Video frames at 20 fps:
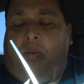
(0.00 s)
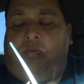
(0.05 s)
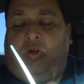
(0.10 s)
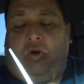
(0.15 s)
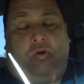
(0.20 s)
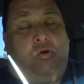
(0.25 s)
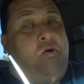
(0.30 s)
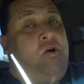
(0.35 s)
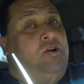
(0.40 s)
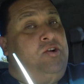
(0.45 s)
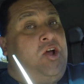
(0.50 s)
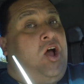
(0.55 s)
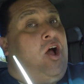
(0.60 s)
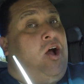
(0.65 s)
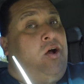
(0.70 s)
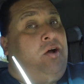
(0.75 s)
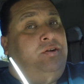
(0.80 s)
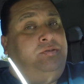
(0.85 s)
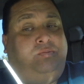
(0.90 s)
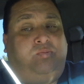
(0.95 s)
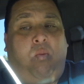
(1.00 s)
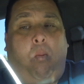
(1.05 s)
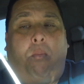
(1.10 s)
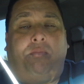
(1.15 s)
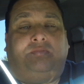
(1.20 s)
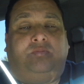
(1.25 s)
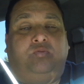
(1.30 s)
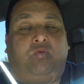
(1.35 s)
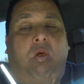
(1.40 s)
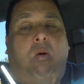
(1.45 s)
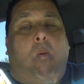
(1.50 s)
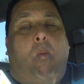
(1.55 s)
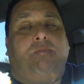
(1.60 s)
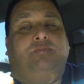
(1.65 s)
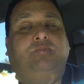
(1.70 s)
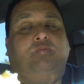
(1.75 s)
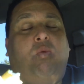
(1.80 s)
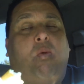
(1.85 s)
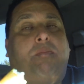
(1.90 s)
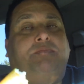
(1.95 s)
The corn dog,
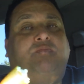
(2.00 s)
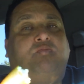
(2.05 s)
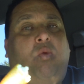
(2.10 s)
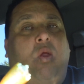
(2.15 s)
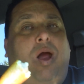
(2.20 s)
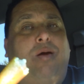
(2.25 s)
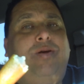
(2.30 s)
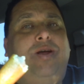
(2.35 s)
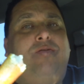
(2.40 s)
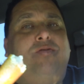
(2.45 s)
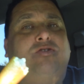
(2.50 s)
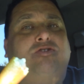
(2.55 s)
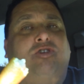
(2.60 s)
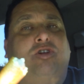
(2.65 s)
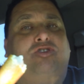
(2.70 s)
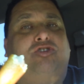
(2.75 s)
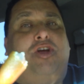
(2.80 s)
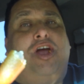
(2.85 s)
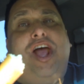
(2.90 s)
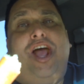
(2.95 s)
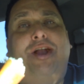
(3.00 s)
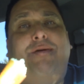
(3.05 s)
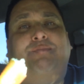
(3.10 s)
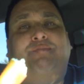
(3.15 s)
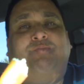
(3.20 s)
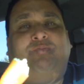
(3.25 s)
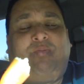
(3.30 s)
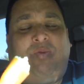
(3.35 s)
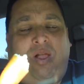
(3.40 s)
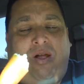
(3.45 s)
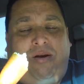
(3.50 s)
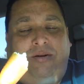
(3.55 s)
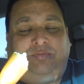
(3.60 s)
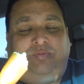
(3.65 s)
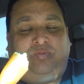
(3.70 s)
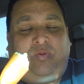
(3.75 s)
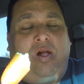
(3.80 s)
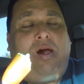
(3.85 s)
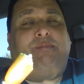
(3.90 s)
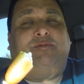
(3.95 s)
I'm giving this a 10.
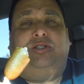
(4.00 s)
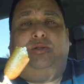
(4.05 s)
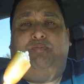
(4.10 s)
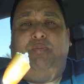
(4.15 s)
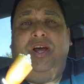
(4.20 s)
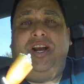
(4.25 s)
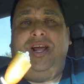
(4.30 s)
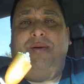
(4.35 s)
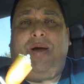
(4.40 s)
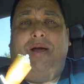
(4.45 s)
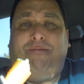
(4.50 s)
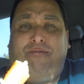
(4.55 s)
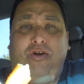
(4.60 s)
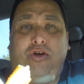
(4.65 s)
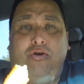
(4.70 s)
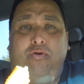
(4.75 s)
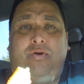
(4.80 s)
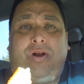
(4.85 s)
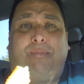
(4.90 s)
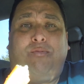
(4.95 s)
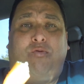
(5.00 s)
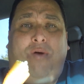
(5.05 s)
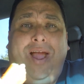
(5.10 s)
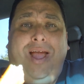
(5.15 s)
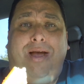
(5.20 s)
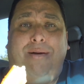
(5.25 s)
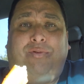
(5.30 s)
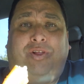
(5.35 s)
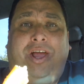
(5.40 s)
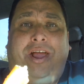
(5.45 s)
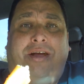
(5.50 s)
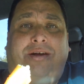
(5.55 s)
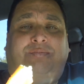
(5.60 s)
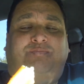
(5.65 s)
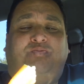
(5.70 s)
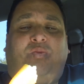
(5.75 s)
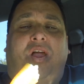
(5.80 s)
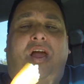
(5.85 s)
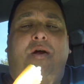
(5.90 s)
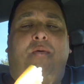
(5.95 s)
I'm spitting my food. I'm rambling.
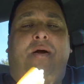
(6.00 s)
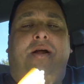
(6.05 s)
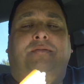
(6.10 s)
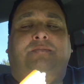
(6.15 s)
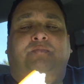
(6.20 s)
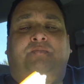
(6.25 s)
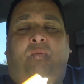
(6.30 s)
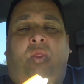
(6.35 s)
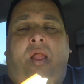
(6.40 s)
Anyway,